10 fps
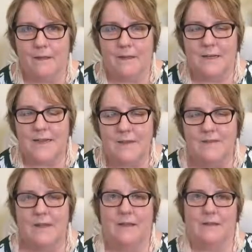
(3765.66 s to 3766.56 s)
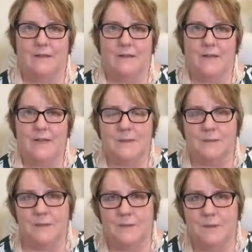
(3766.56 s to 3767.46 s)
Living is
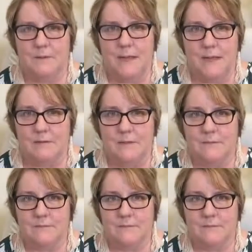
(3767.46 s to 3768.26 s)
what it's all about.